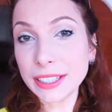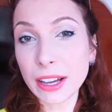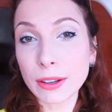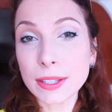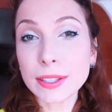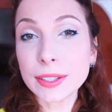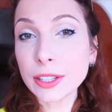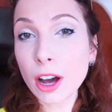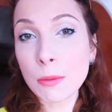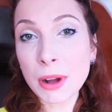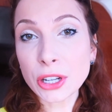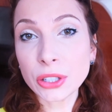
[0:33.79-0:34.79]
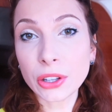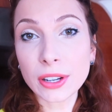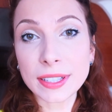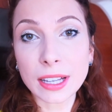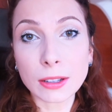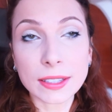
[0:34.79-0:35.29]
There was so much
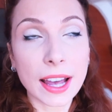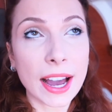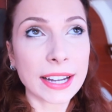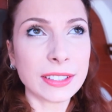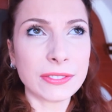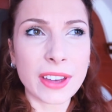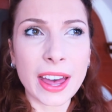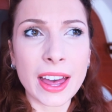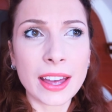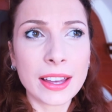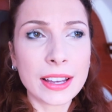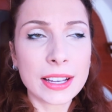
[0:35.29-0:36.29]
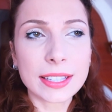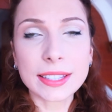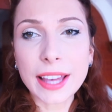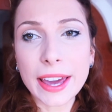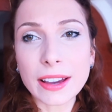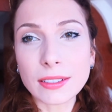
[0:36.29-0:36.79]
noise outside, the
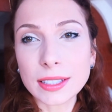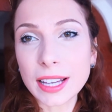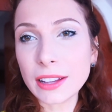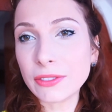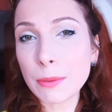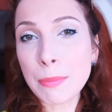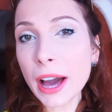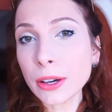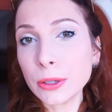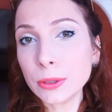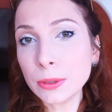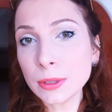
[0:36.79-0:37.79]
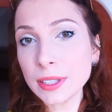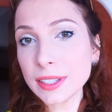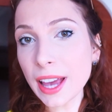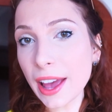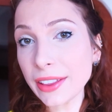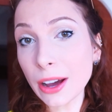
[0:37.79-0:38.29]
sails and the
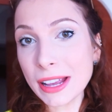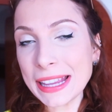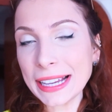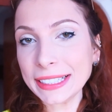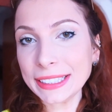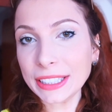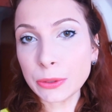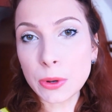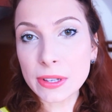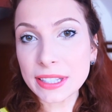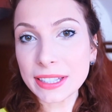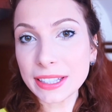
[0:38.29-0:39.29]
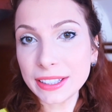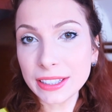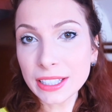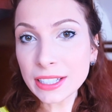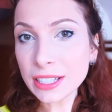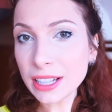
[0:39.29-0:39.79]
backhoes, and our dinghy was
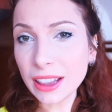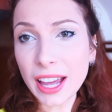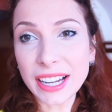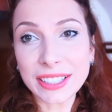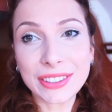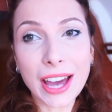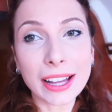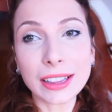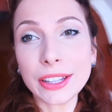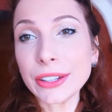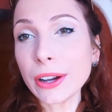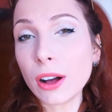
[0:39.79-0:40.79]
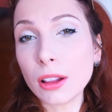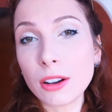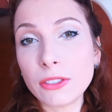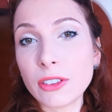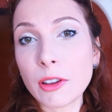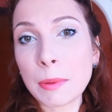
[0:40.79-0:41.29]
like dangling all
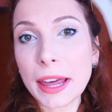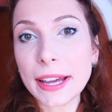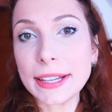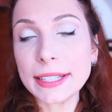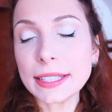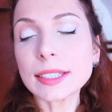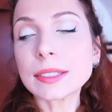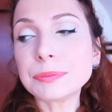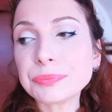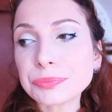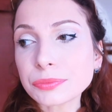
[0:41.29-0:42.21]
over the place,